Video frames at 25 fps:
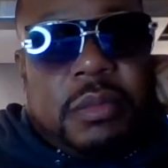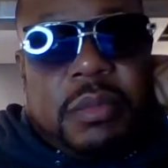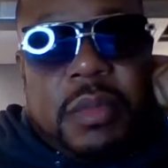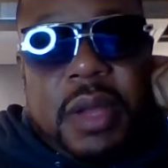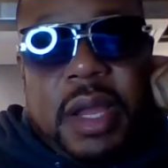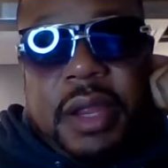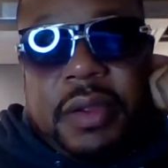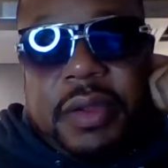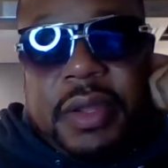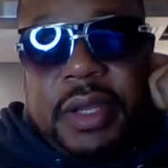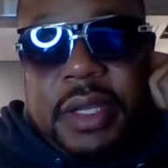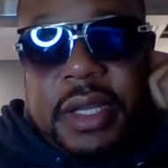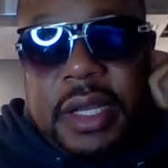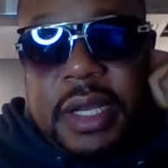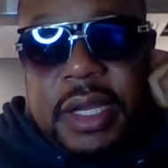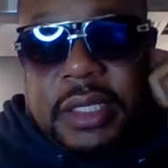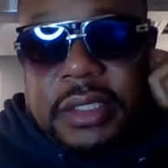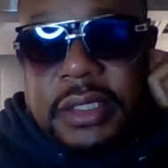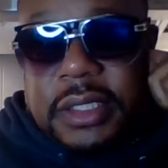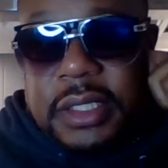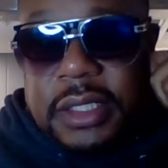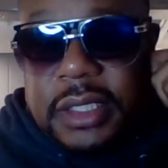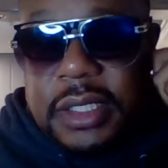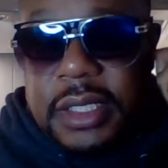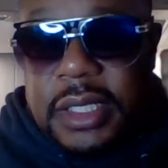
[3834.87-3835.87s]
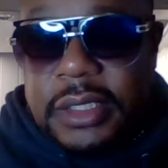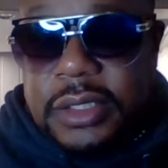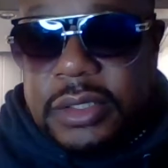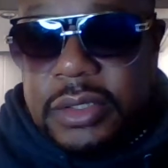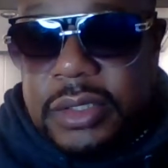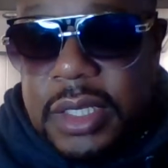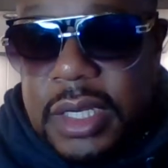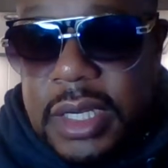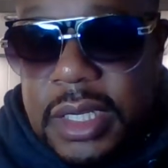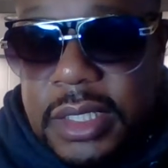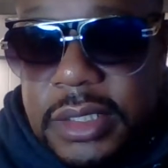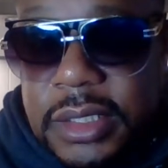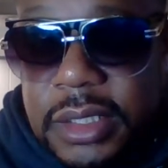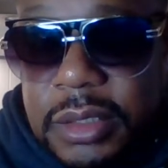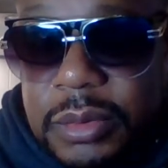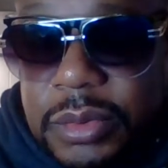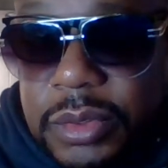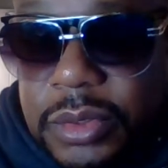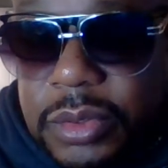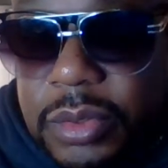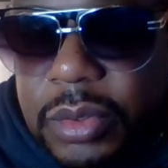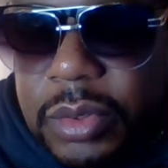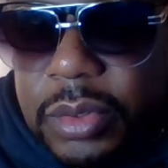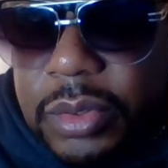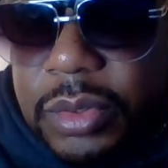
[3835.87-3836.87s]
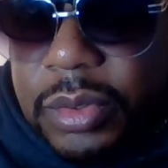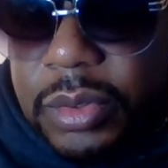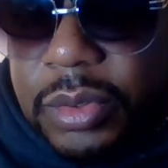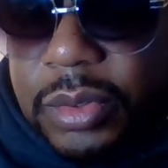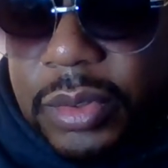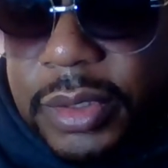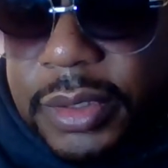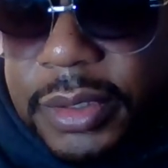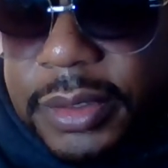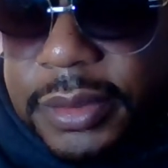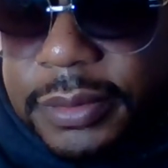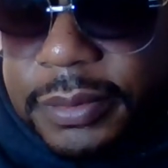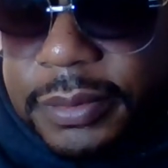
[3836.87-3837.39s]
migrant content and let you guys see what's going on.